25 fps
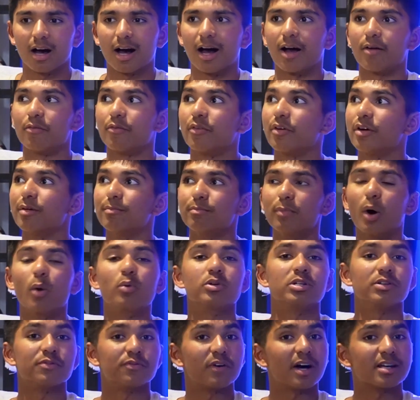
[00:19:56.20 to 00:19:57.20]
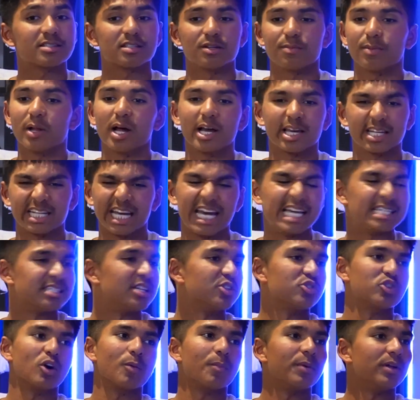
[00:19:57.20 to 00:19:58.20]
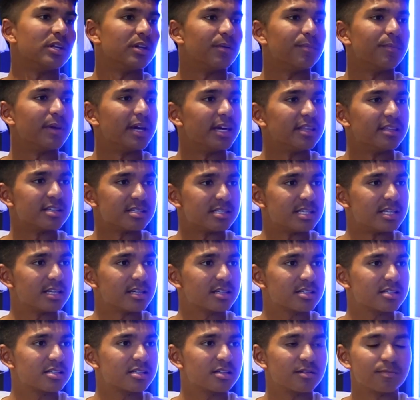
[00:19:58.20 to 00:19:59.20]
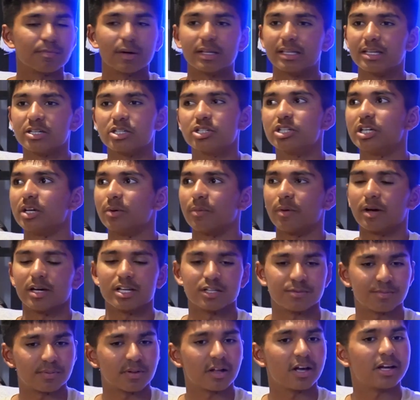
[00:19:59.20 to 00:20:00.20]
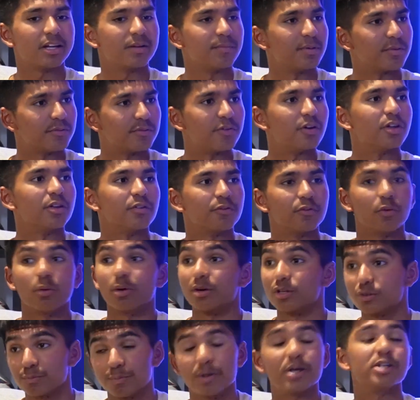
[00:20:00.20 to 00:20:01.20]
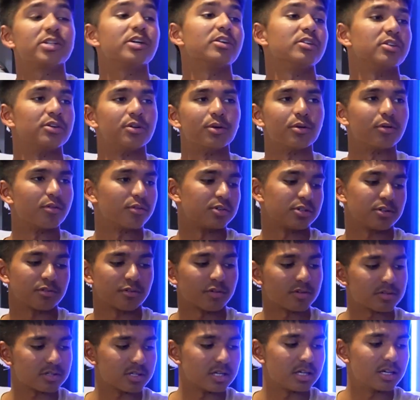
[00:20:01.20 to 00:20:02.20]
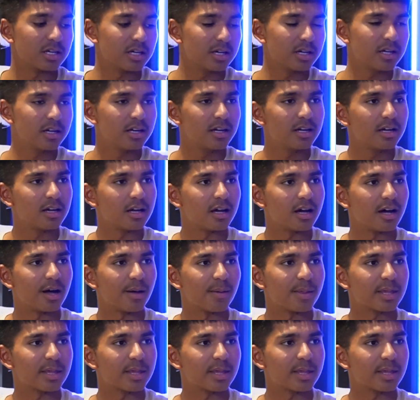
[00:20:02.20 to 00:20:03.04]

a very multifaceted player, can easily drop in and be the 6. But this year where he's played a bit further forward, especially under De Rossi, I